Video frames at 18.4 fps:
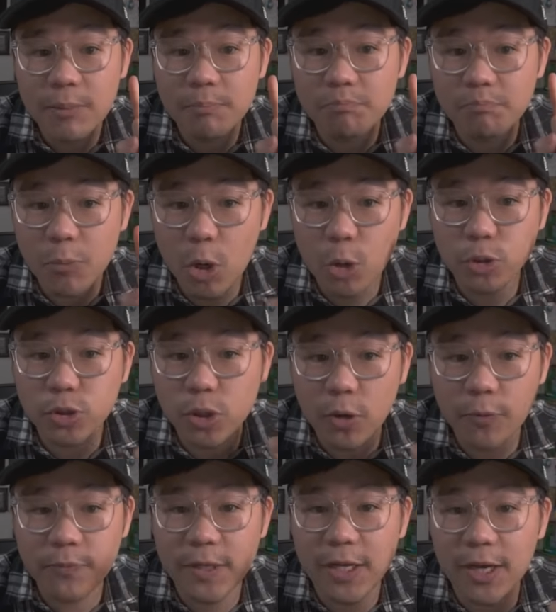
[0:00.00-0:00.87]
Most
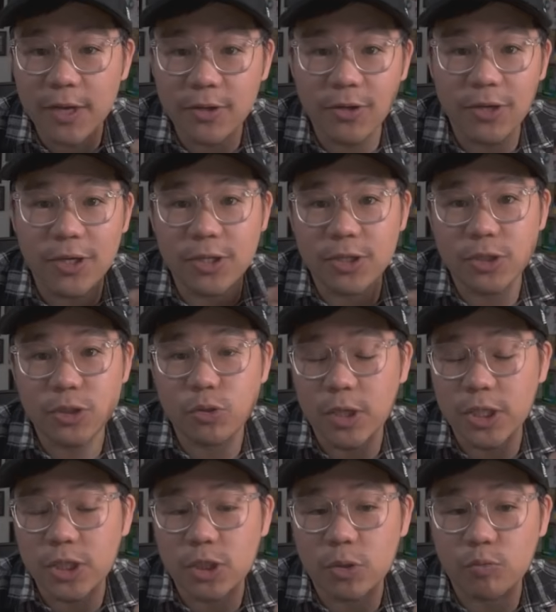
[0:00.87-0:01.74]
of the other
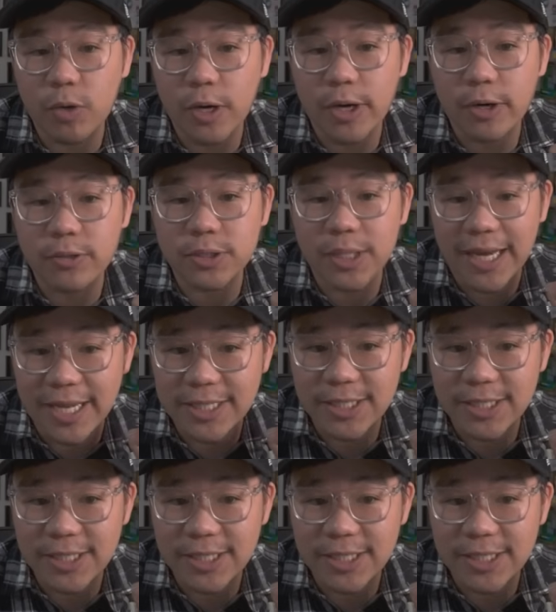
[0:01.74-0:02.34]
illustration rares and